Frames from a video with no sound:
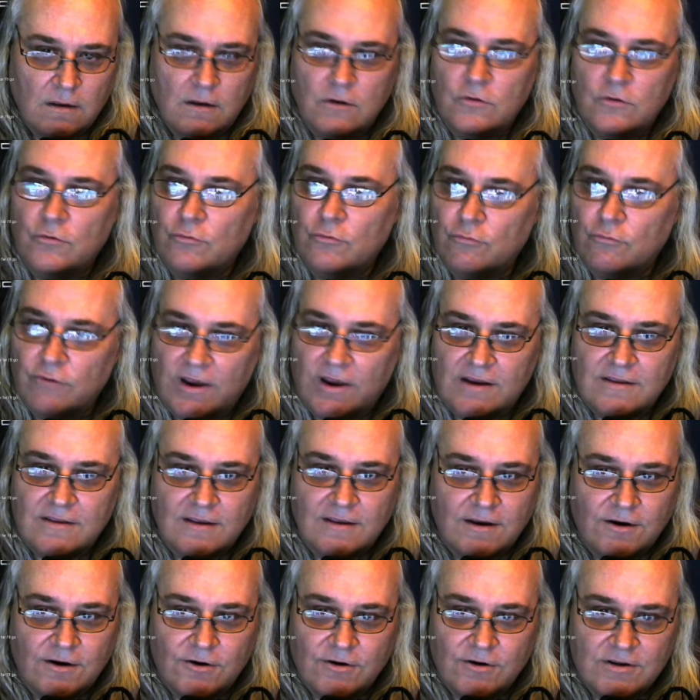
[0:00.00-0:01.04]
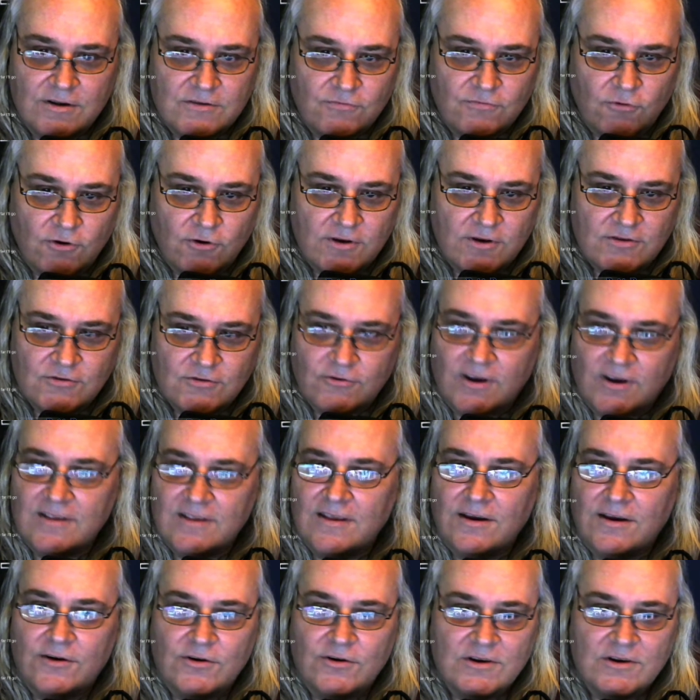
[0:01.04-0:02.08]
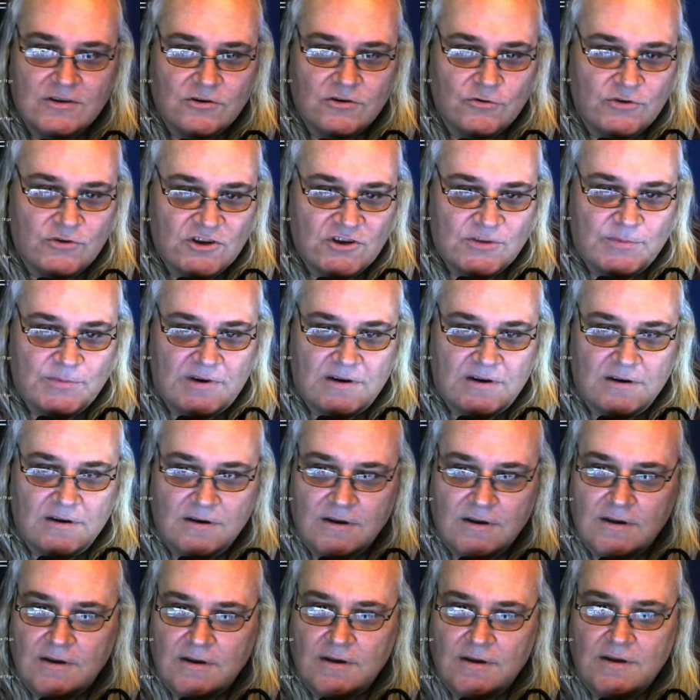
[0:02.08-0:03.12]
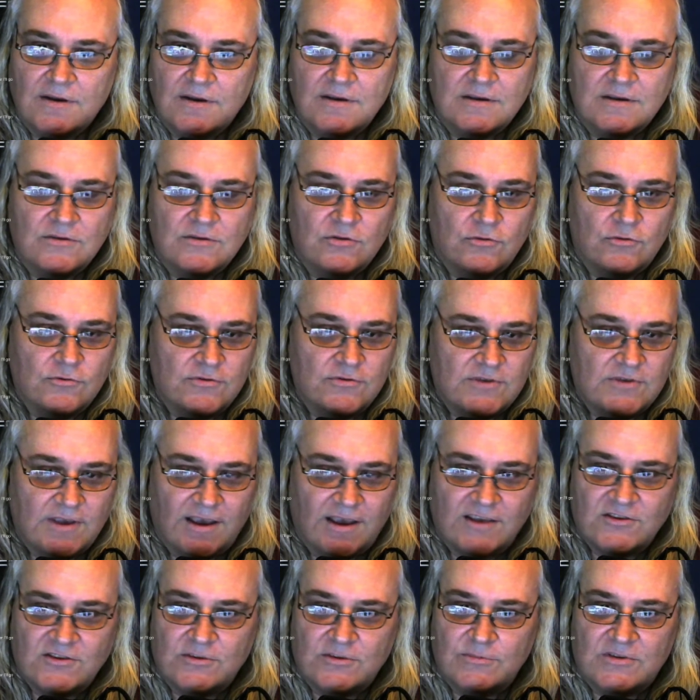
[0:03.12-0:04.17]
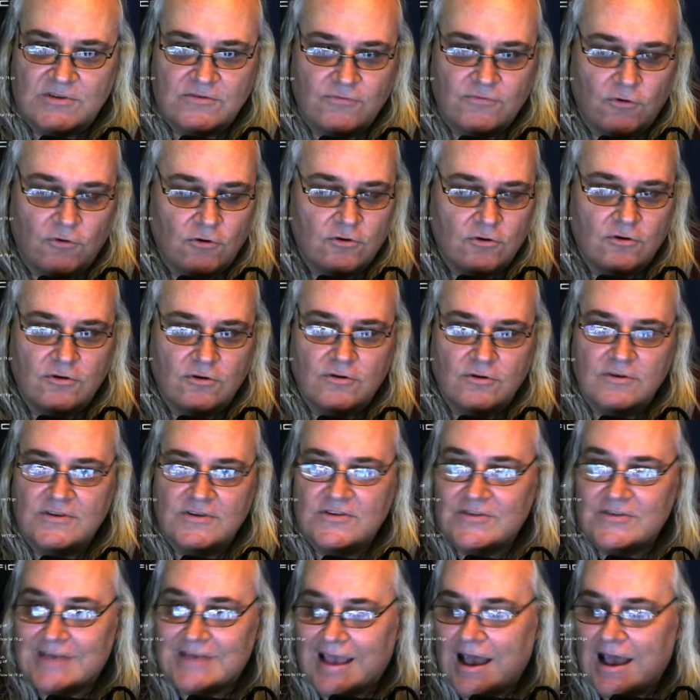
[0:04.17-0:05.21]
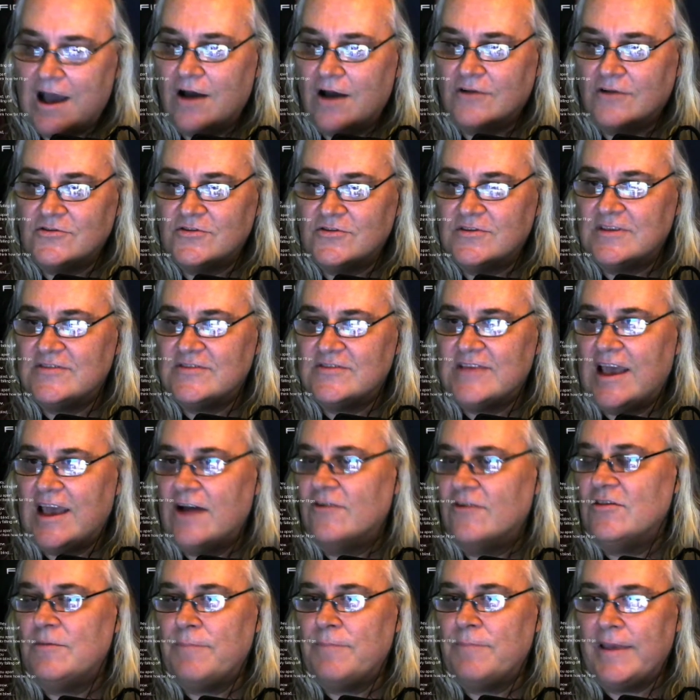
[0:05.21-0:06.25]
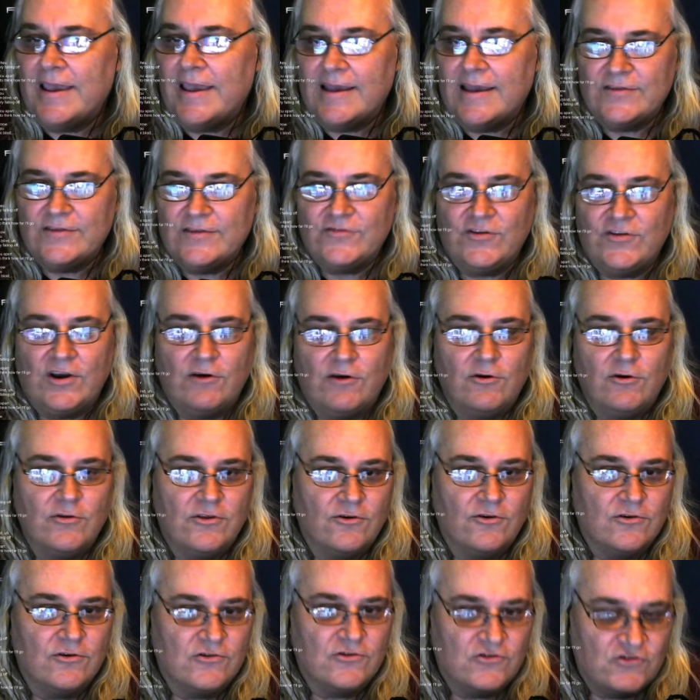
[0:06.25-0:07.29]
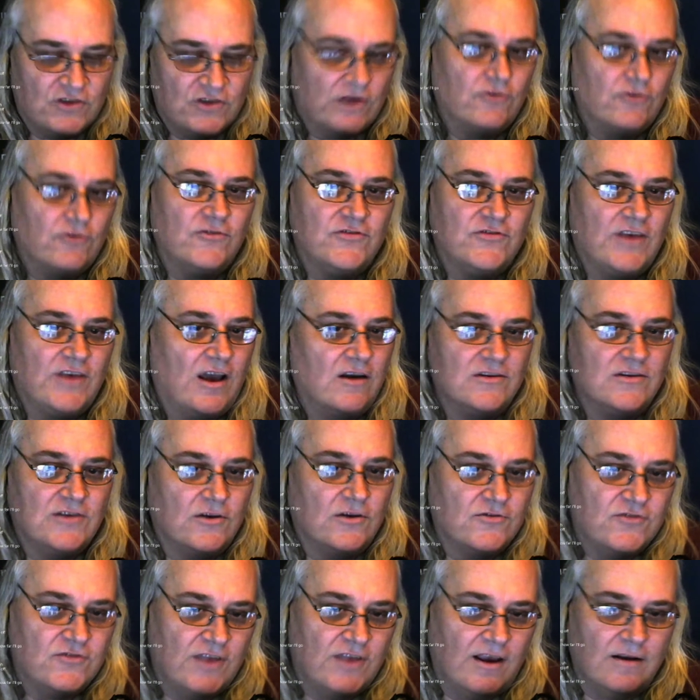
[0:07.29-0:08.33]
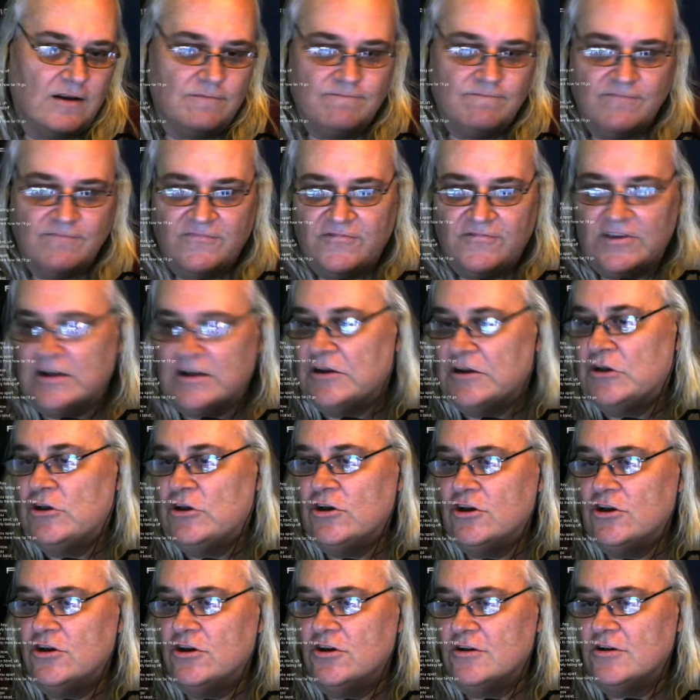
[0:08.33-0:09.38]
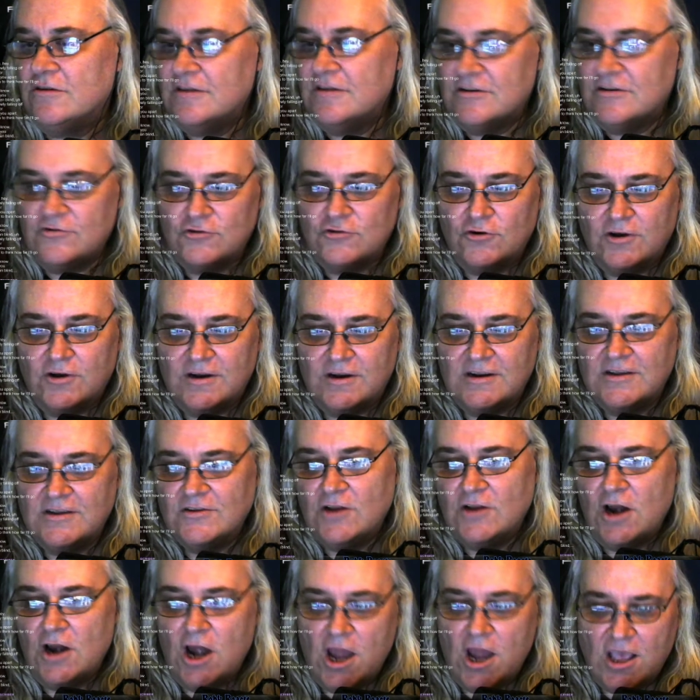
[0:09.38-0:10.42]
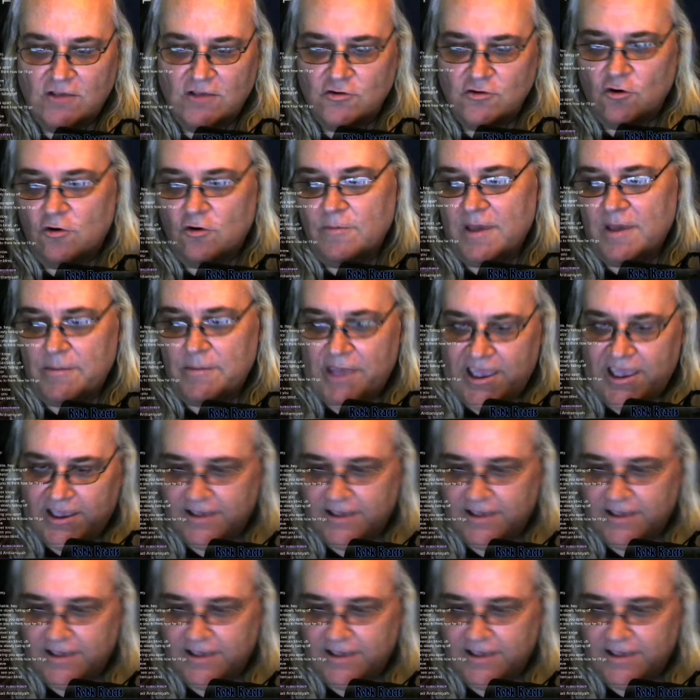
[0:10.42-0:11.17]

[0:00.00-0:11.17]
Great to hear his voice. Great to hear his charisma, enthusiasm, his vocal, his sound, just the sound of the band in general. Their general sound is outstanding. Feeling good. Enjoying this. Let's go, baby.